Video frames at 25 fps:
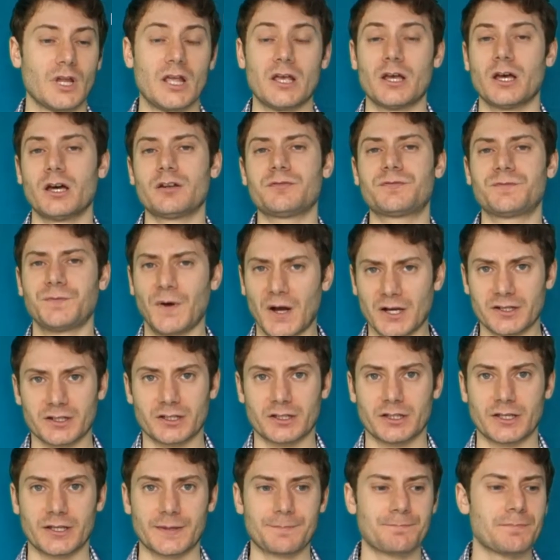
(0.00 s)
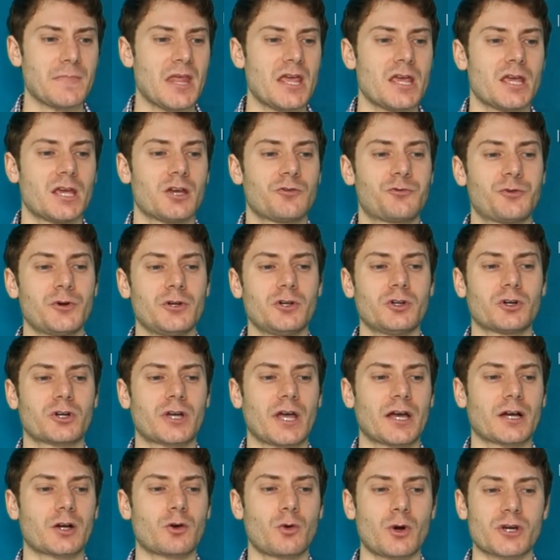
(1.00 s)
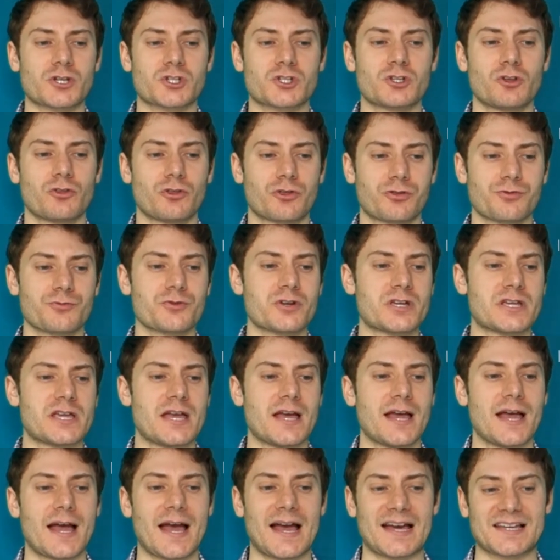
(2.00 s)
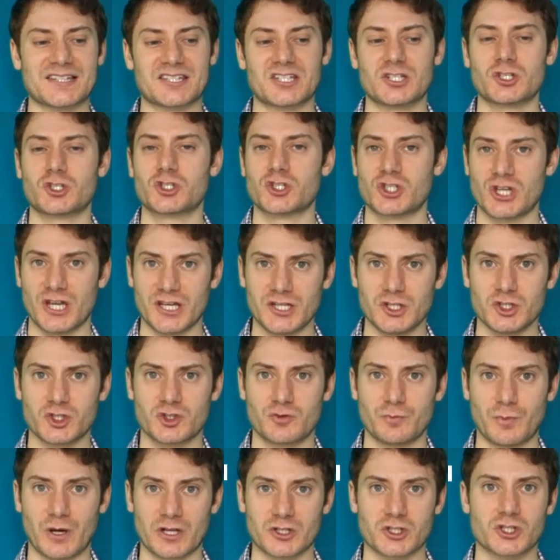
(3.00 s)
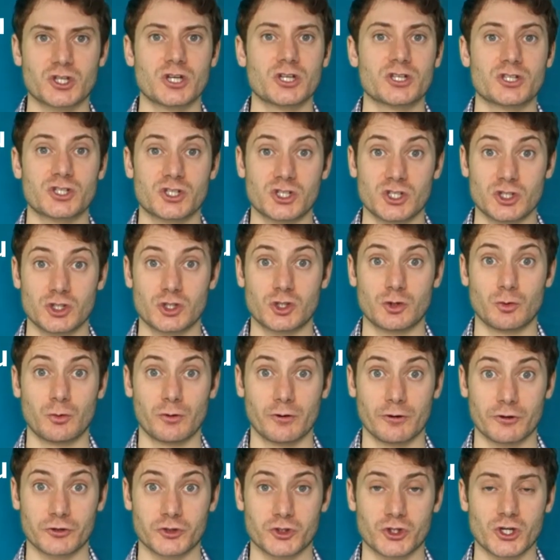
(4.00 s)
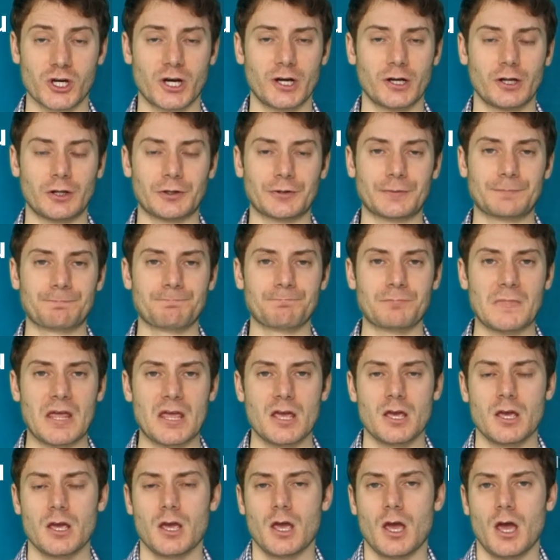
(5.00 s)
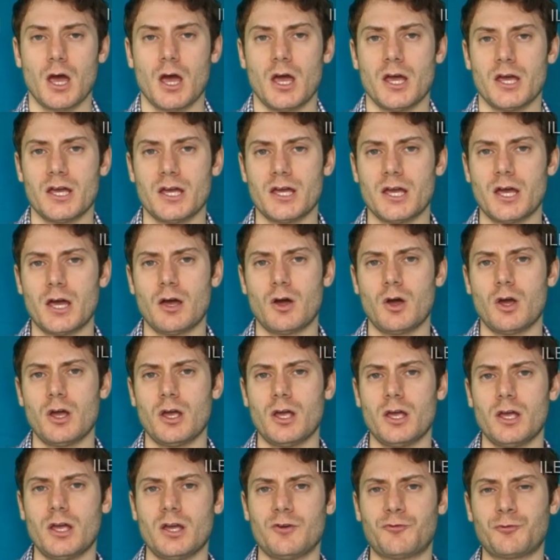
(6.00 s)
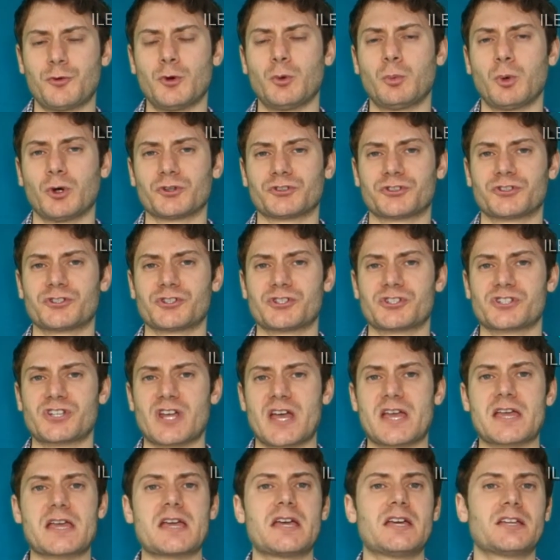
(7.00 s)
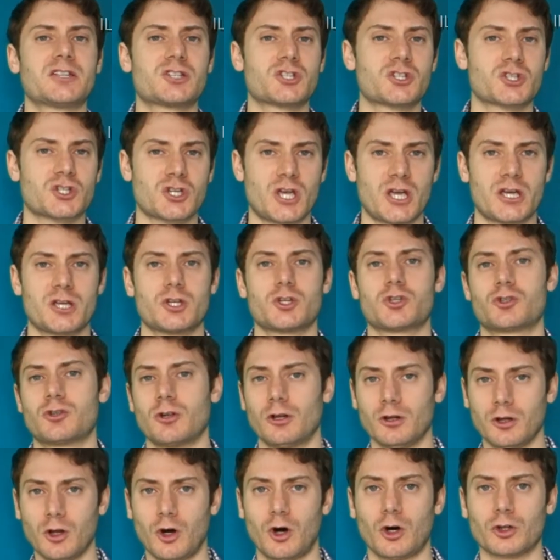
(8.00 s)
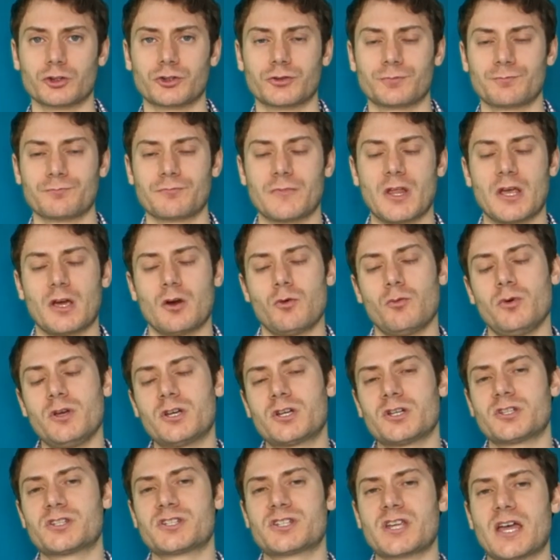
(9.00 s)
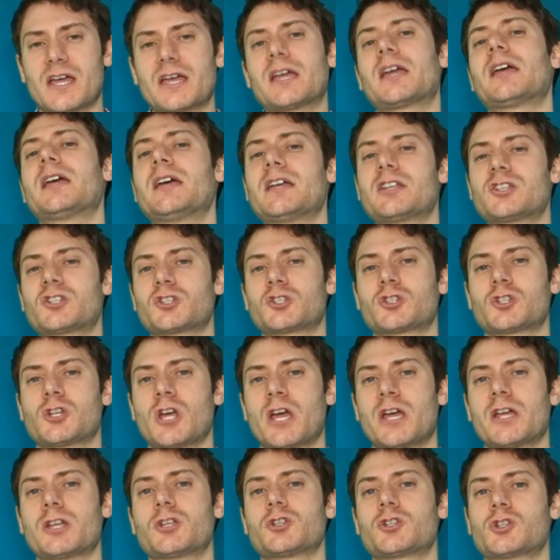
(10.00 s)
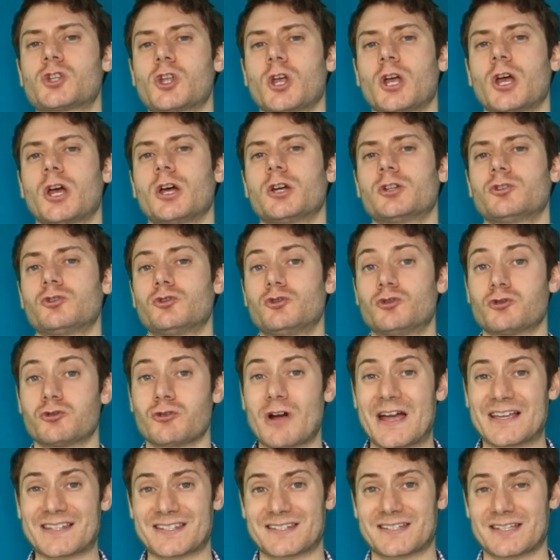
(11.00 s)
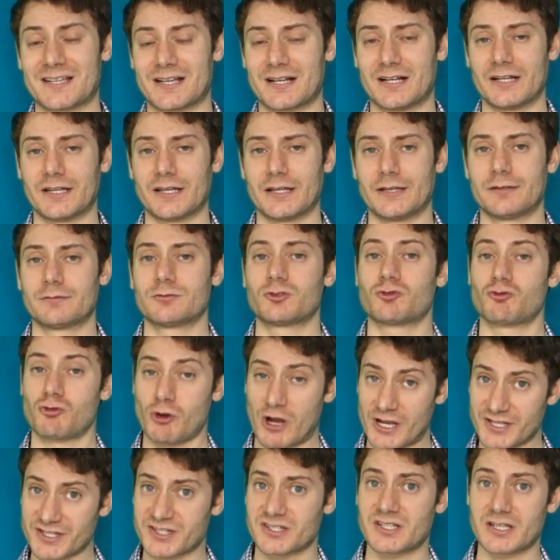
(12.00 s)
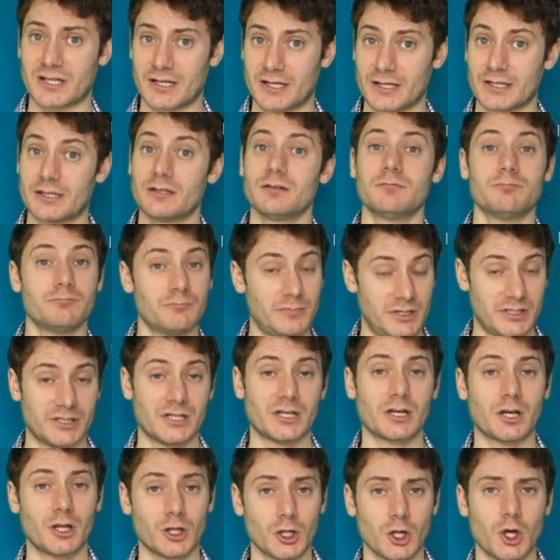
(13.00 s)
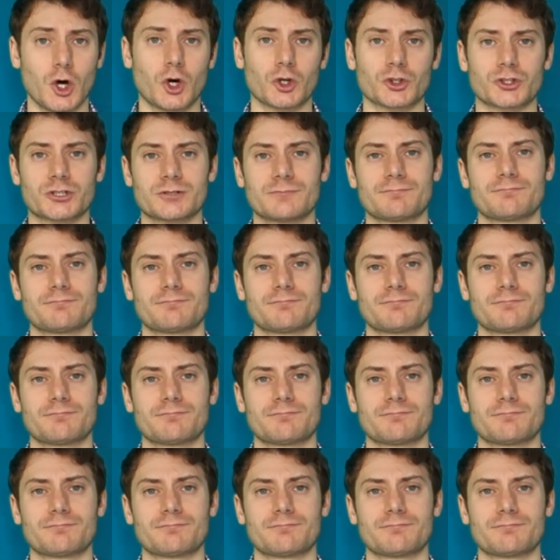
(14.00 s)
And finally, if we look at question 3, has it changed much since you were a child? If we wanted to say it's changed a lot, we could say it's changed drastically. Drastically meaning a lot.